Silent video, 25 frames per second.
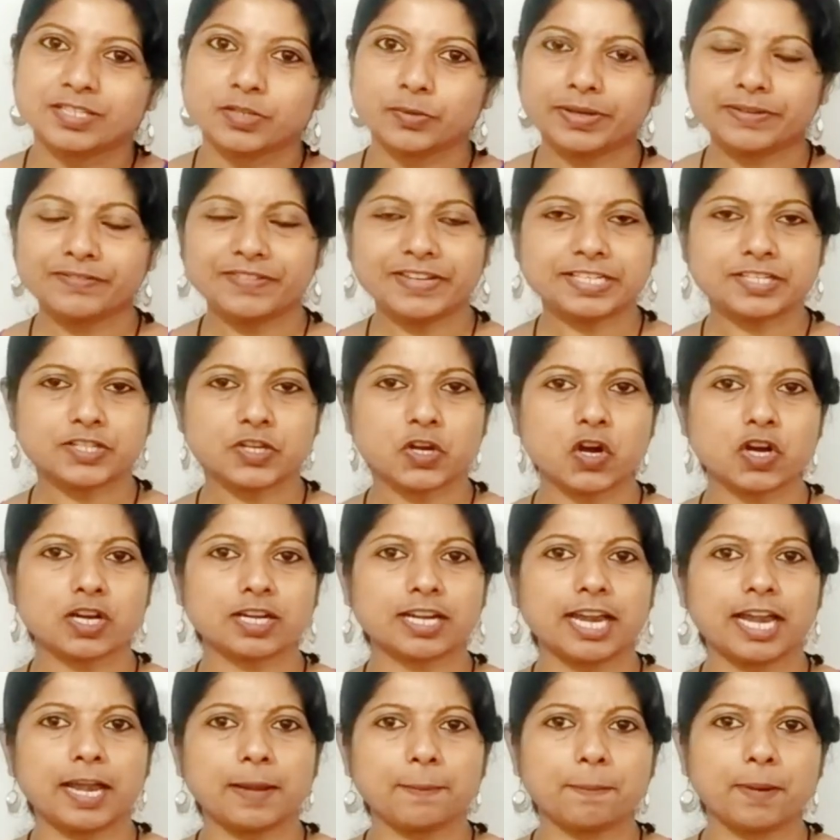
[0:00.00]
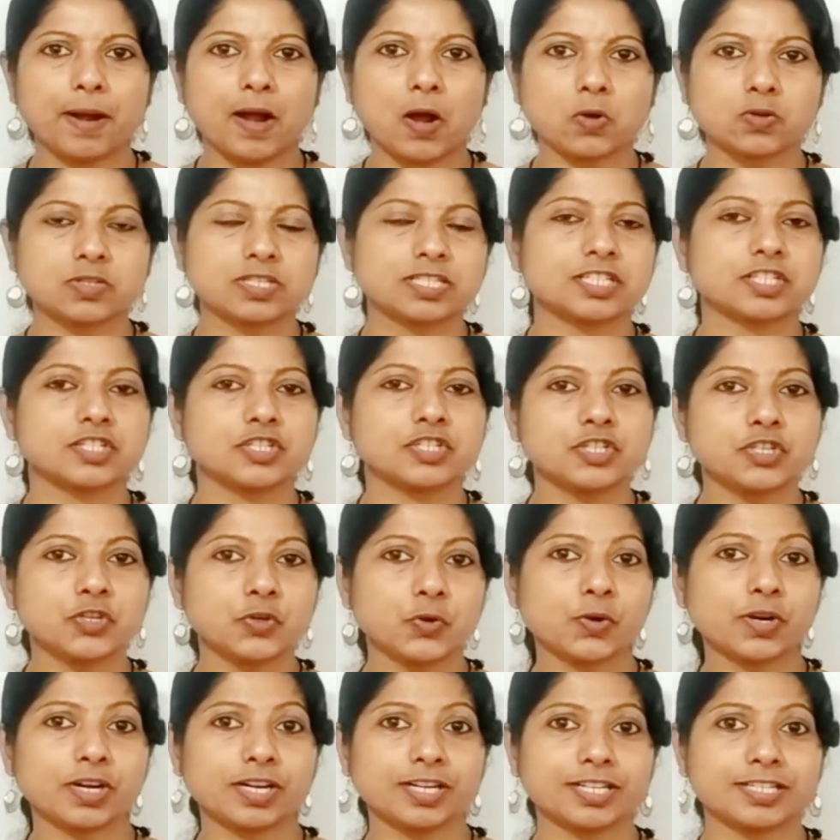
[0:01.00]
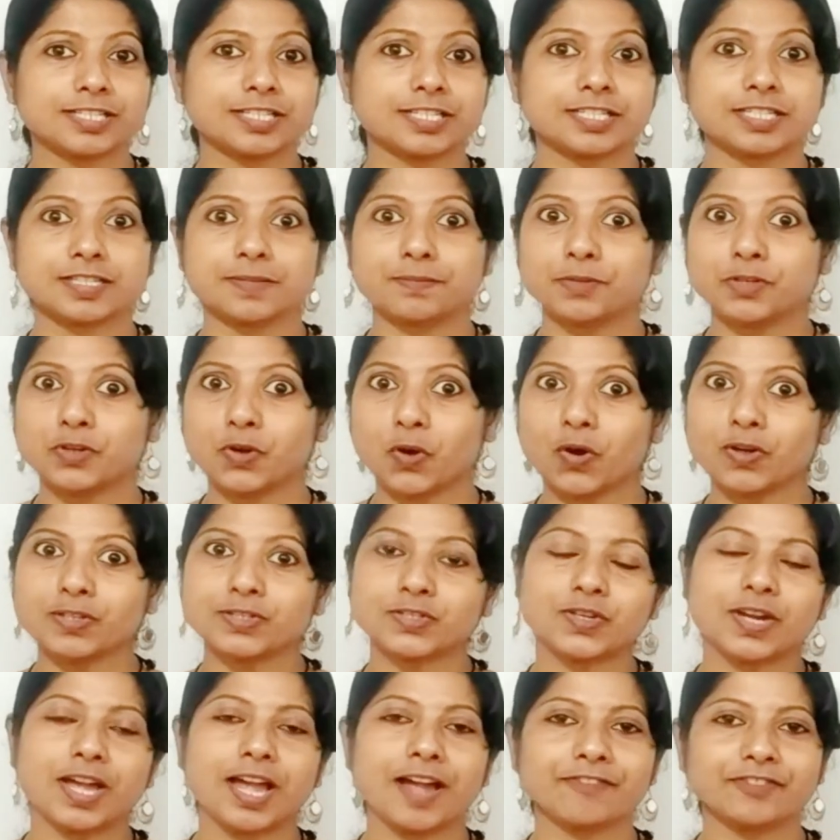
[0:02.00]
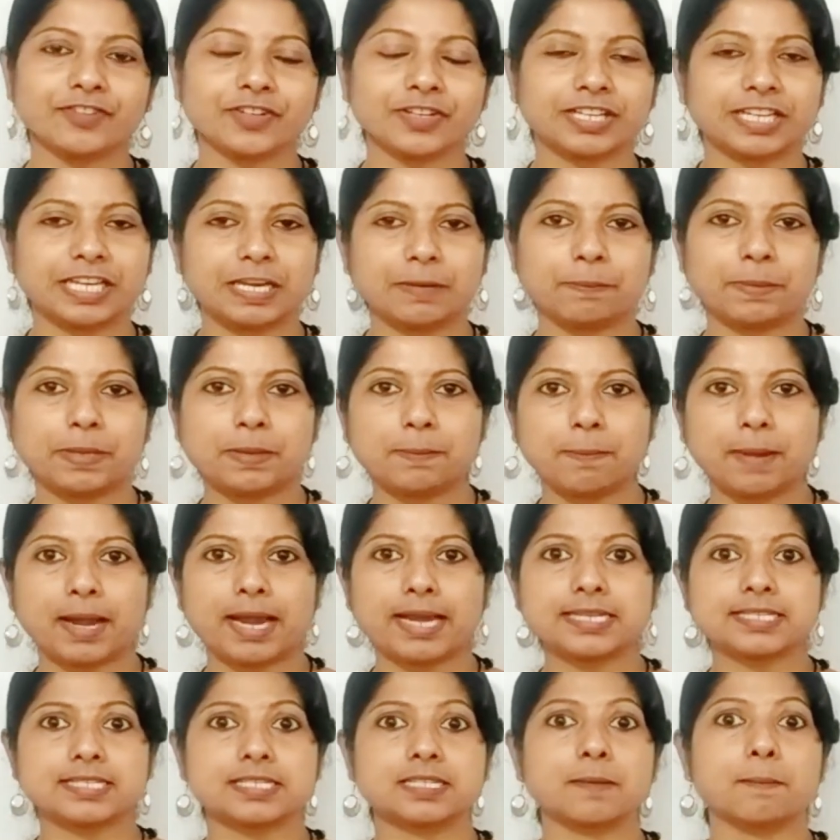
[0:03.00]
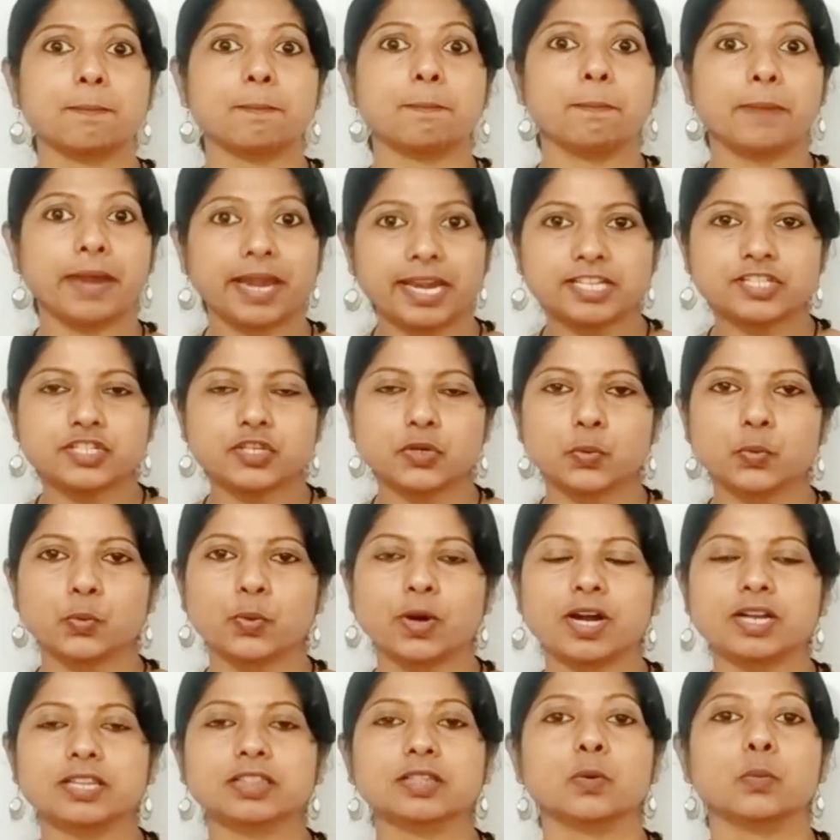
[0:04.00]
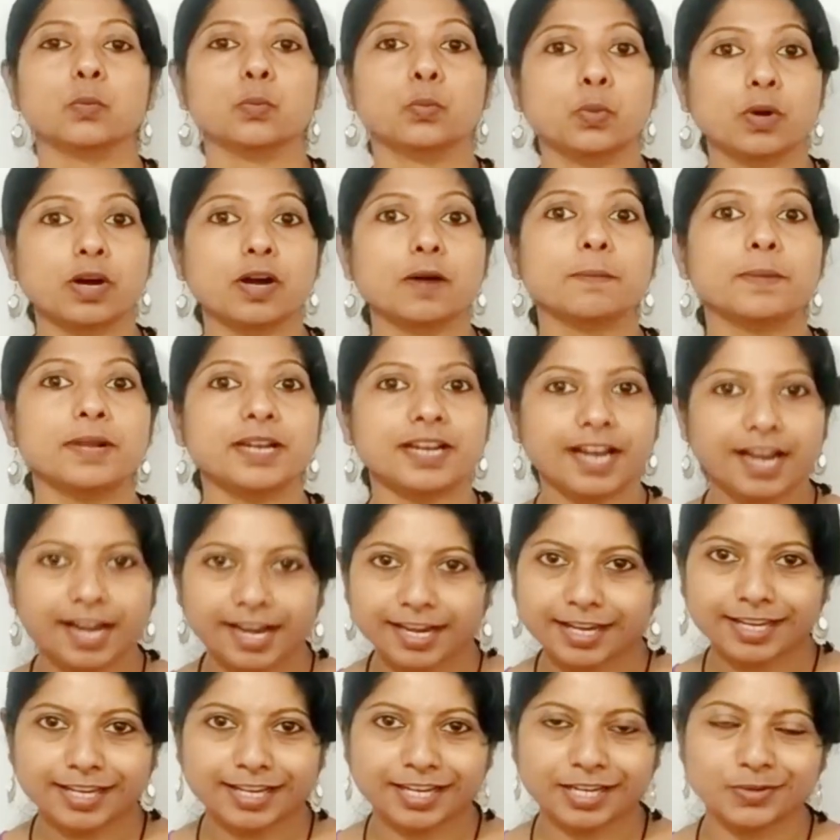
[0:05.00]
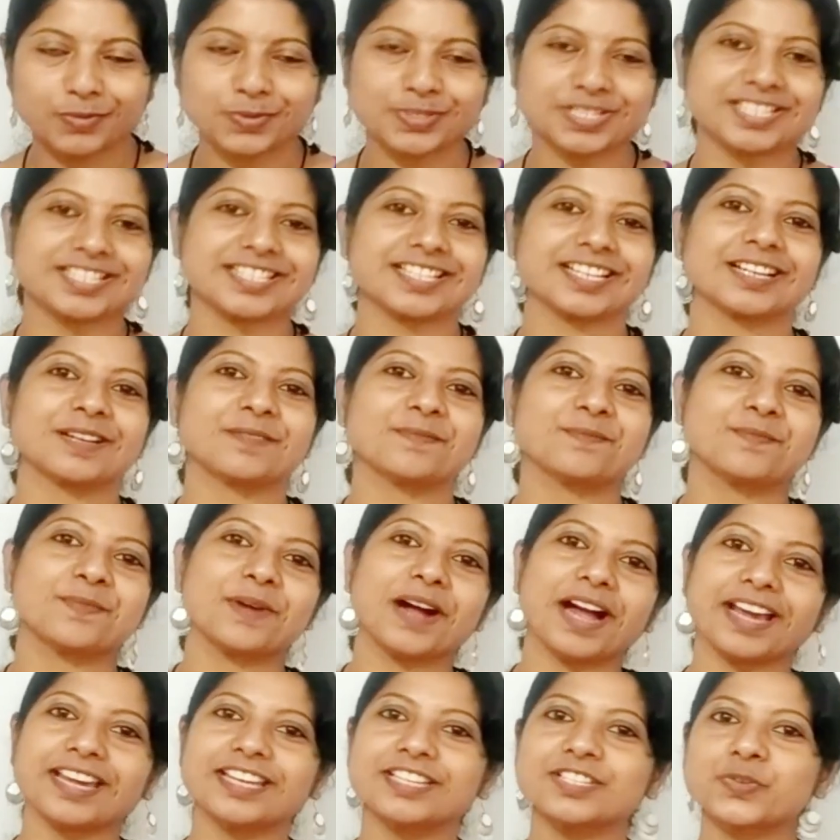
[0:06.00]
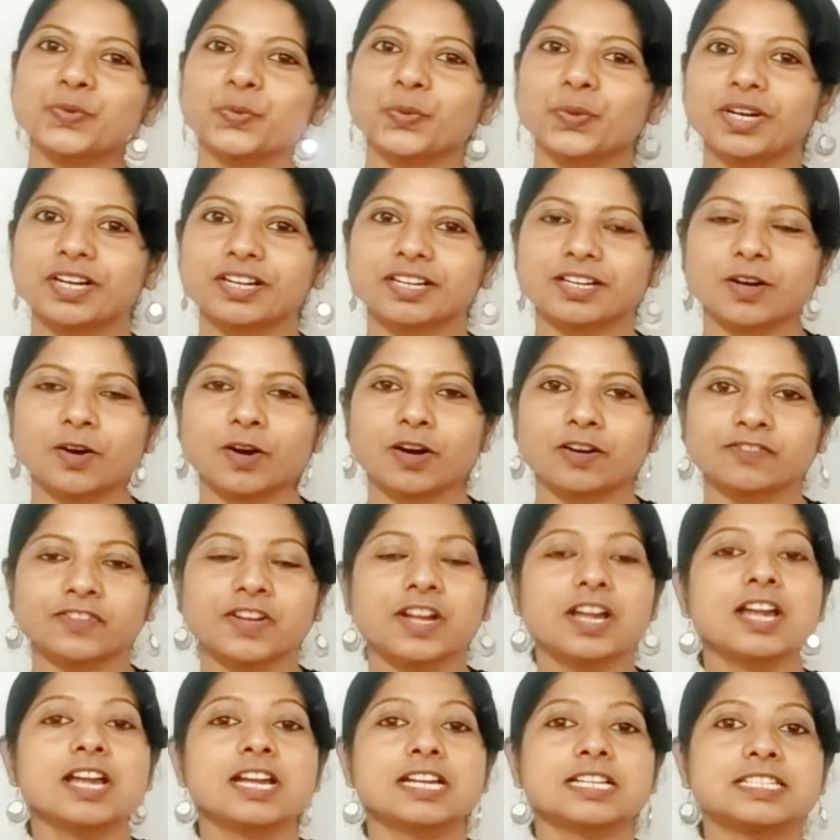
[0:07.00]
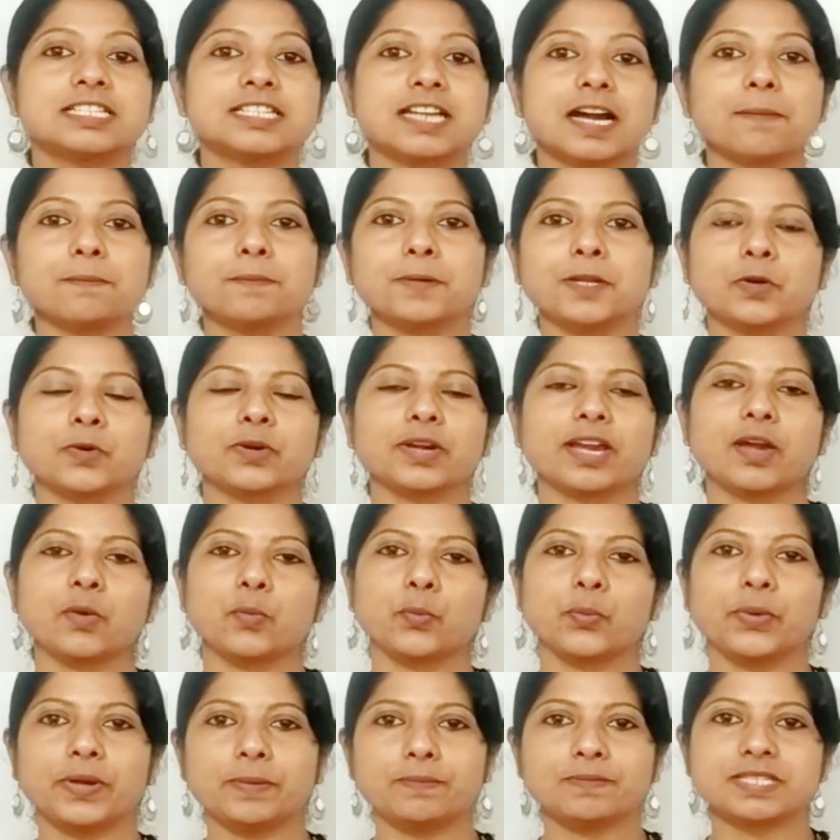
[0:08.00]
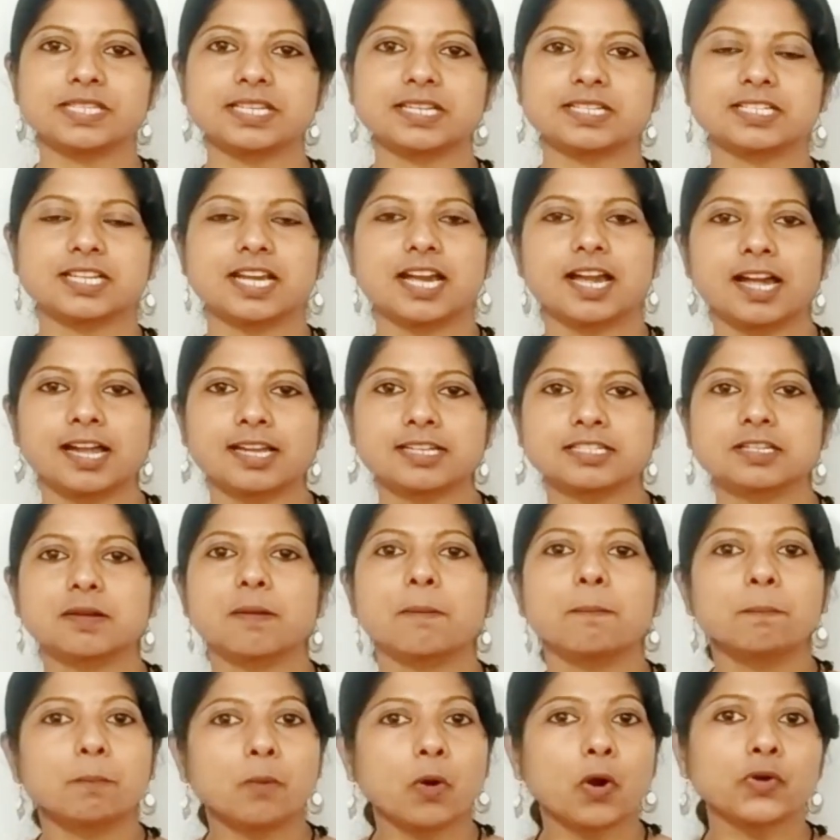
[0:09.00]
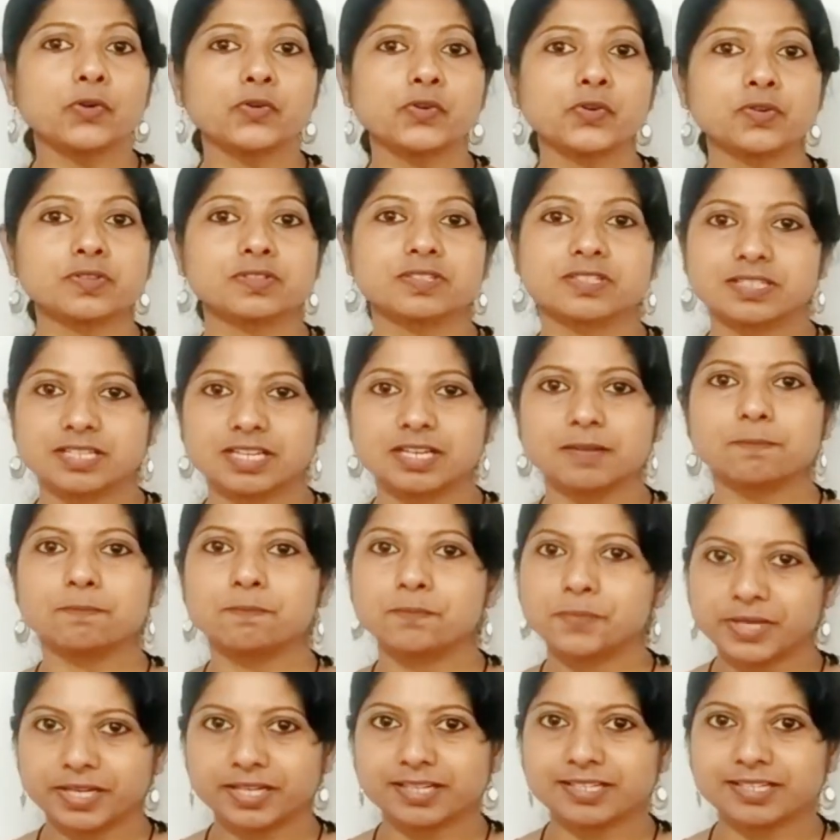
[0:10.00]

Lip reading: So, when we talk about new criticism, you also have to keep in mind the major work, The Verbal Icon, which is a combined work of W.K. Wimsett and Monroe C.